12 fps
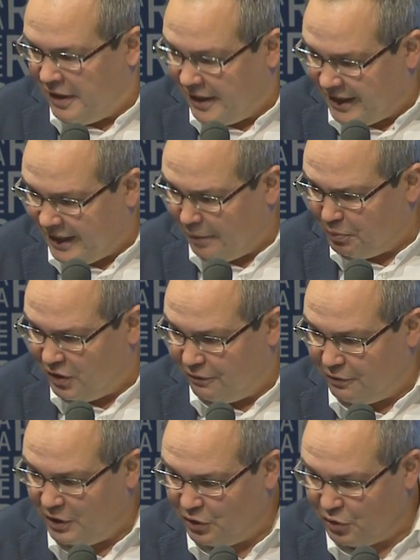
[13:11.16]
A
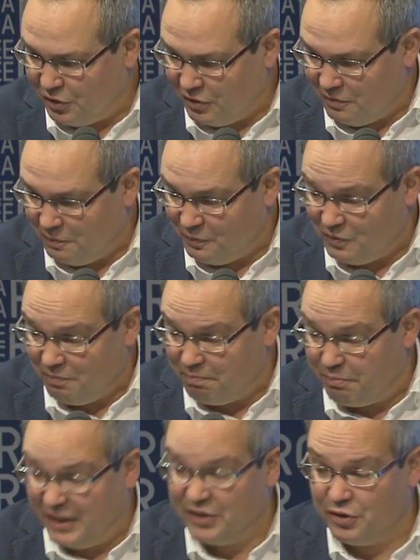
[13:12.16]
captive is a
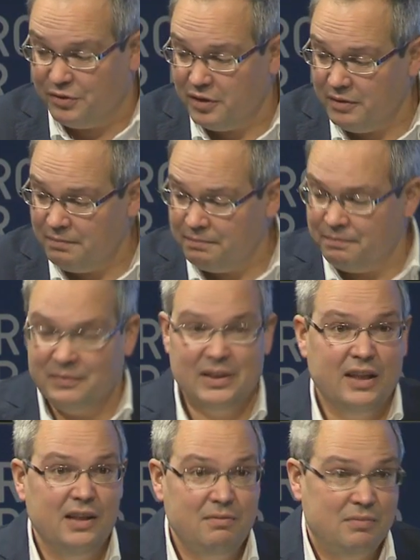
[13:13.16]
prisoner.
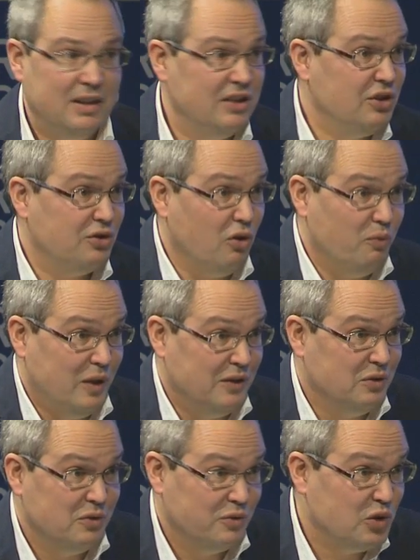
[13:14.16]
Eh? It's
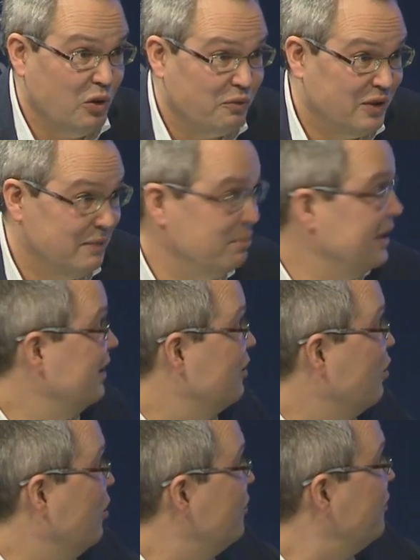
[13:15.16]
someone, something being
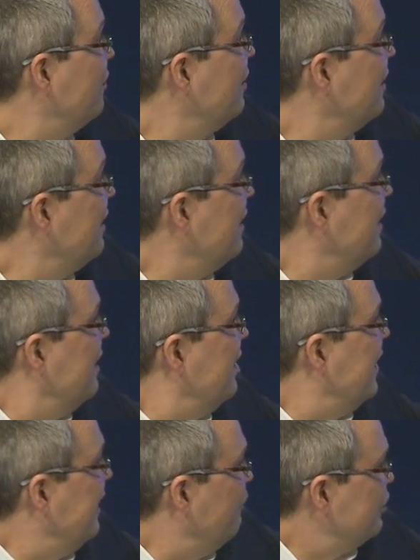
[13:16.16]
caught.
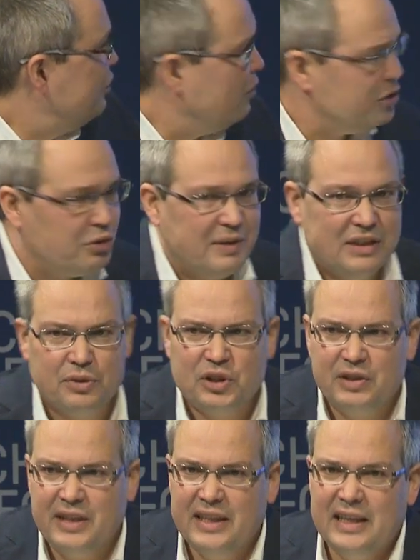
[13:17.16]
And what's also
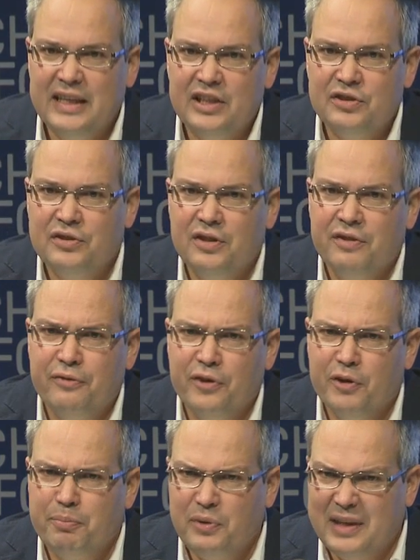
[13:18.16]
interesting is the
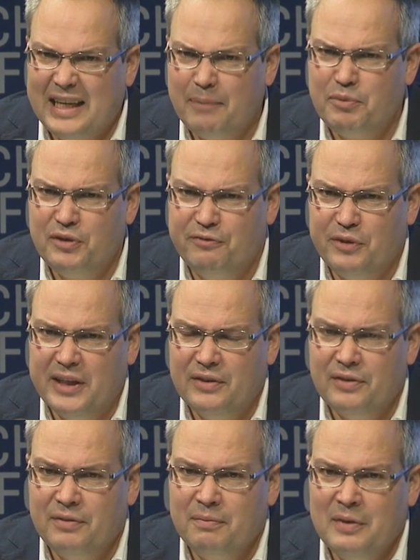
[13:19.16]
verb
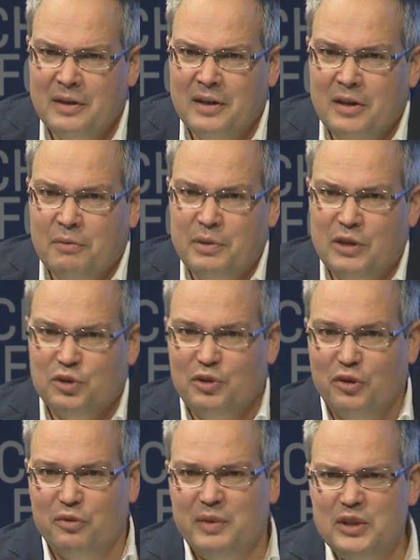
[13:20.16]
captivate, because
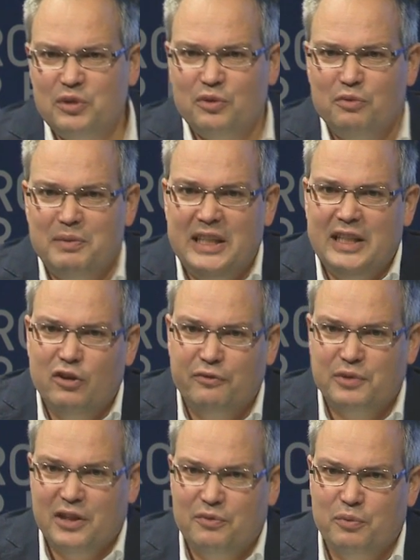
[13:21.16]
the original meaning
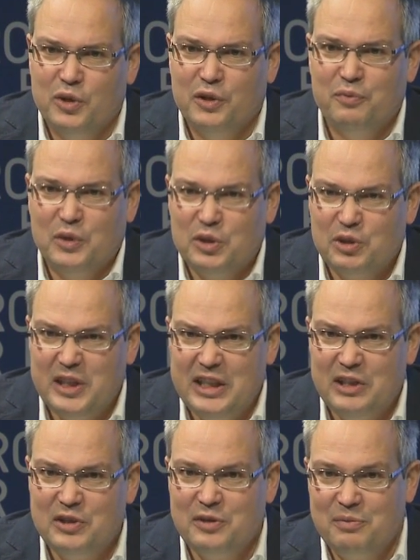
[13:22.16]
of that word was
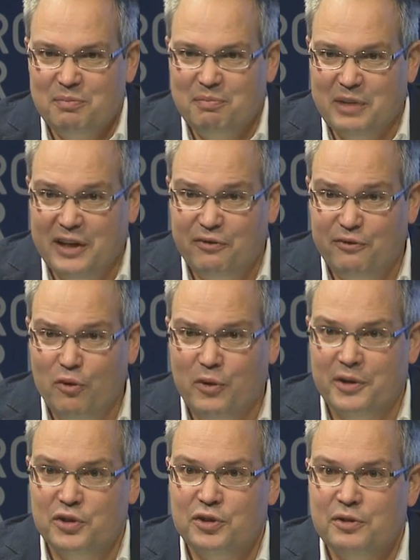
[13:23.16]
seized by
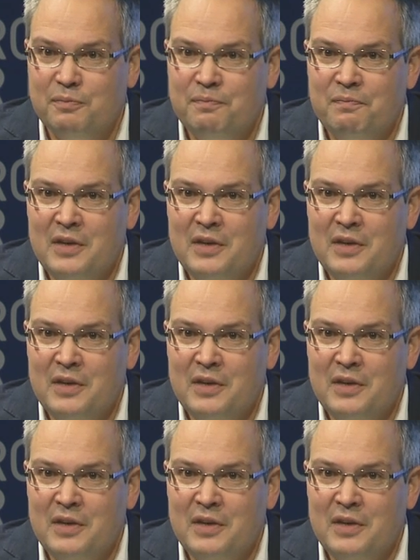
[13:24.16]
force.